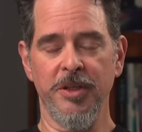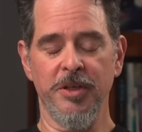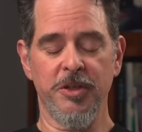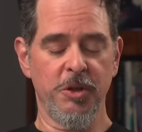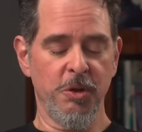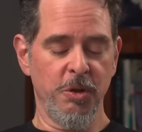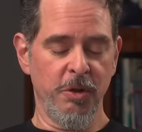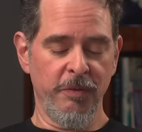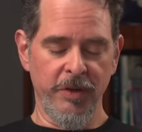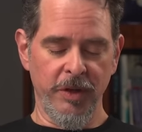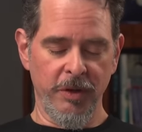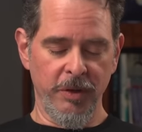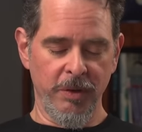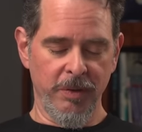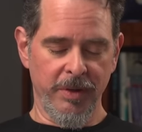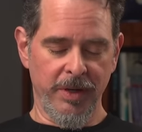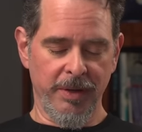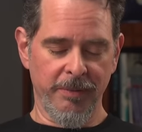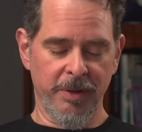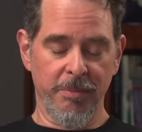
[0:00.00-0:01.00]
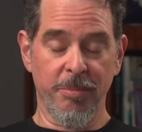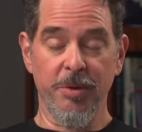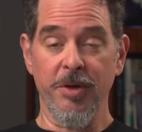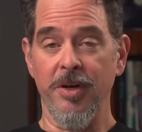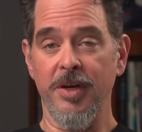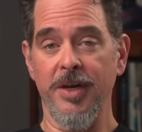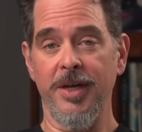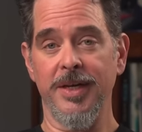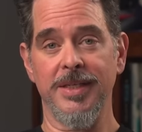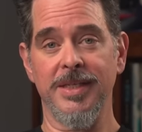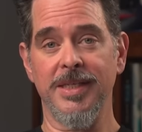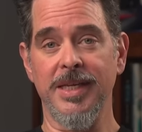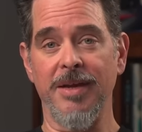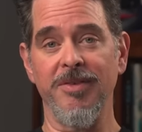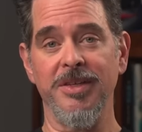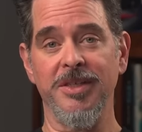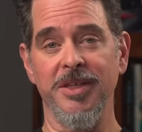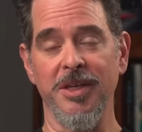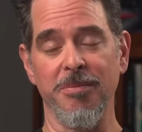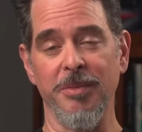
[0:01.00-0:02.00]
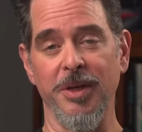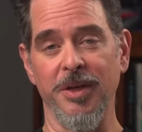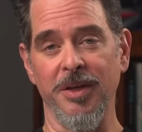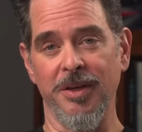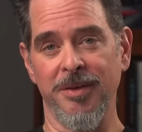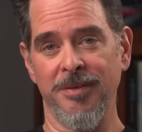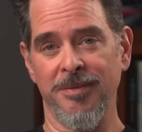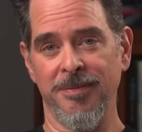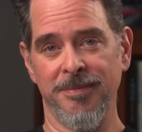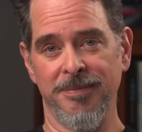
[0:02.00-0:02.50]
the two of you, and I'm going to put it at 17 million.